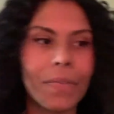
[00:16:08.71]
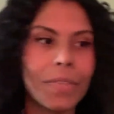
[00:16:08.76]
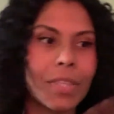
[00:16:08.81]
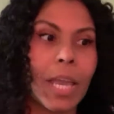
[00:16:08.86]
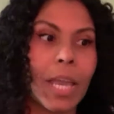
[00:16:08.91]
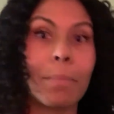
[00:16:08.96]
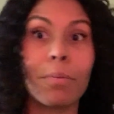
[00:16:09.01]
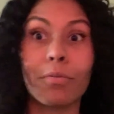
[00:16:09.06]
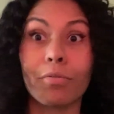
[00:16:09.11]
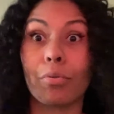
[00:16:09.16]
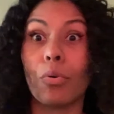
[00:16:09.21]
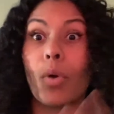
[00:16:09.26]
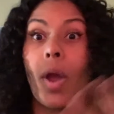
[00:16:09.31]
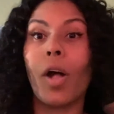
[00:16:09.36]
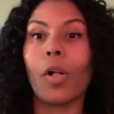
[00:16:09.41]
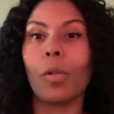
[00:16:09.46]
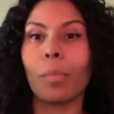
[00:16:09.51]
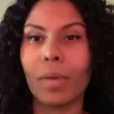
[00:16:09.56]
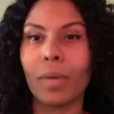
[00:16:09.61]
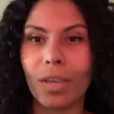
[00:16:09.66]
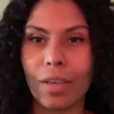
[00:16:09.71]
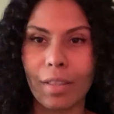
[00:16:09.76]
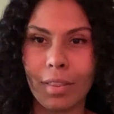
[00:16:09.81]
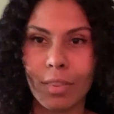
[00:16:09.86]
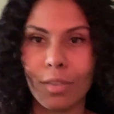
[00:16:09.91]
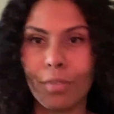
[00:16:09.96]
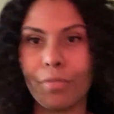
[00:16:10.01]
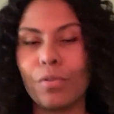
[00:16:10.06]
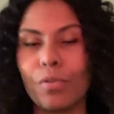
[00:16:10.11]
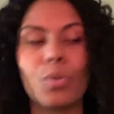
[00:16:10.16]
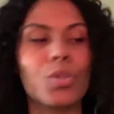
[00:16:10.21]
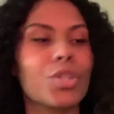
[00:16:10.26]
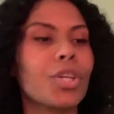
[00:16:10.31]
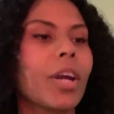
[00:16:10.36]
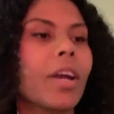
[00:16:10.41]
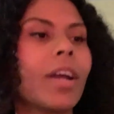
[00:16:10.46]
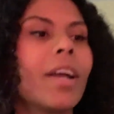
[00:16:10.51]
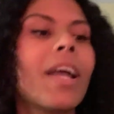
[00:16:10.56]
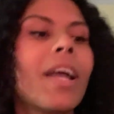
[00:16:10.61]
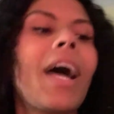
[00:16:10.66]
type of realm in the
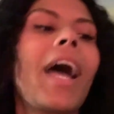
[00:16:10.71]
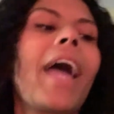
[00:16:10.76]
future.